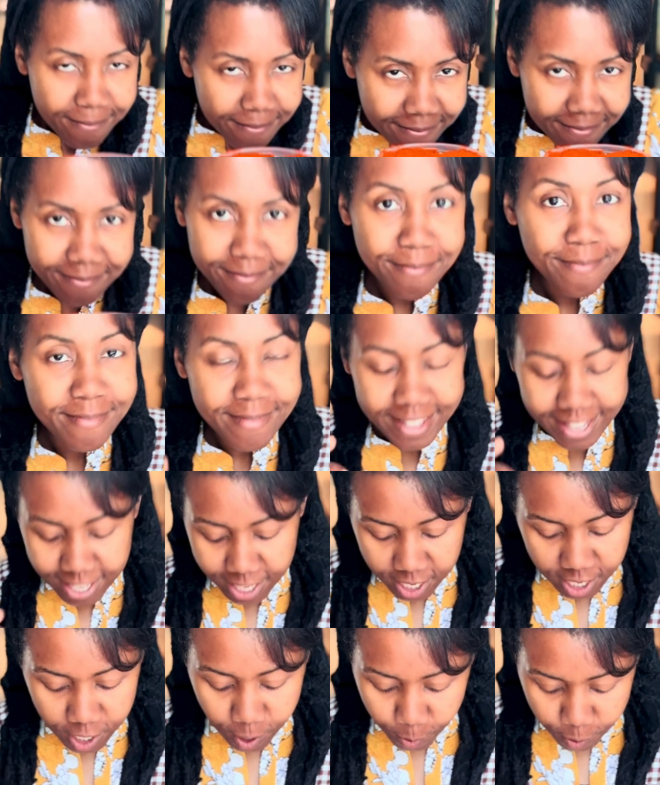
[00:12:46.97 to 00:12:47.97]
This
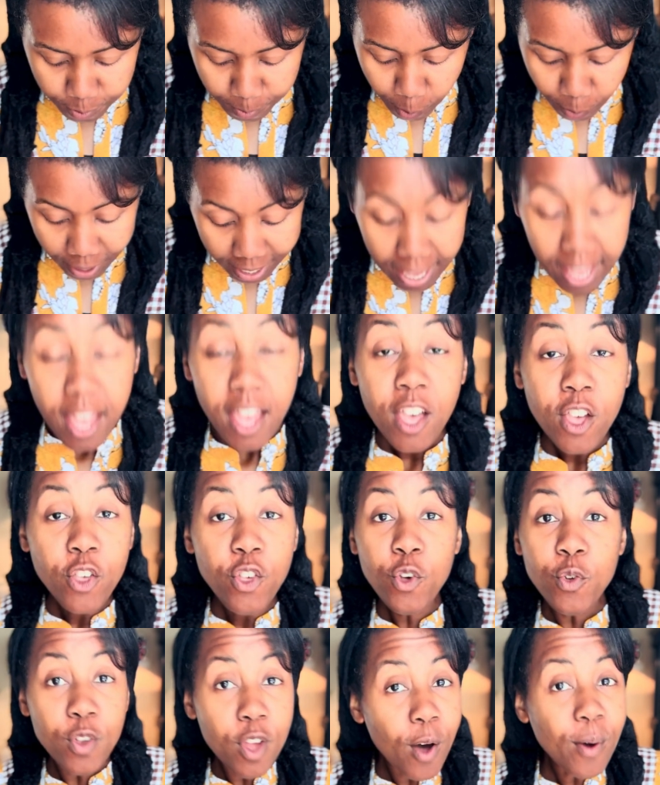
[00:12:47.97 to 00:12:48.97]
is so smoky.
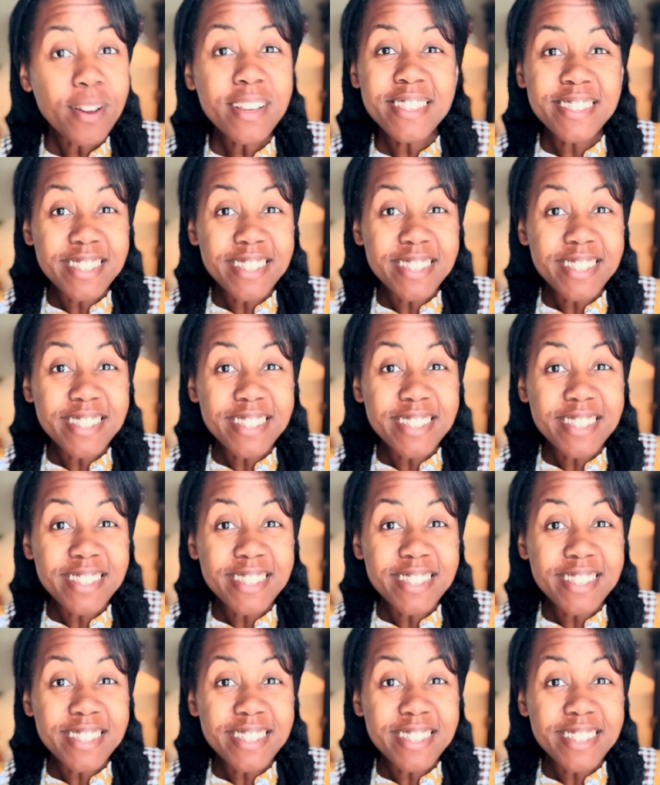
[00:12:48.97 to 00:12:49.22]
You notice